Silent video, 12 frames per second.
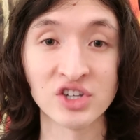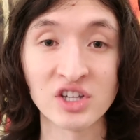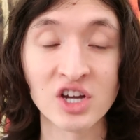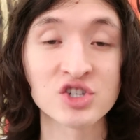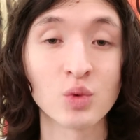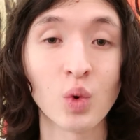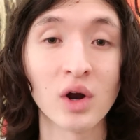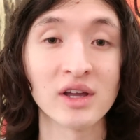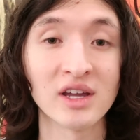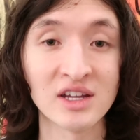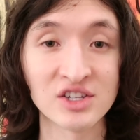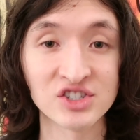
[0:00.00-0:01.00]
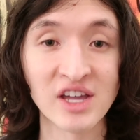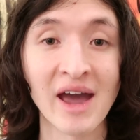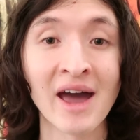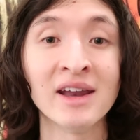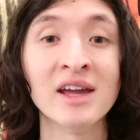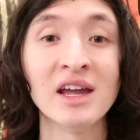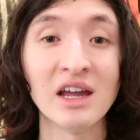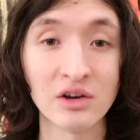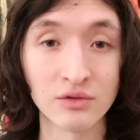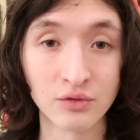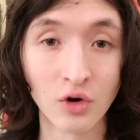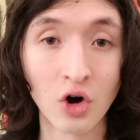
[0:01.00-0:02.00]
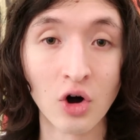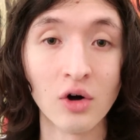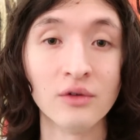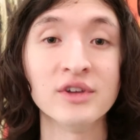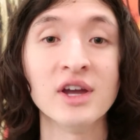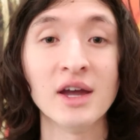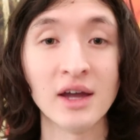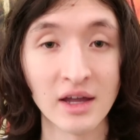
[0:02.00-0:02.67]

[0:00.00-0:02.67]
he doesn't want to get his dad involved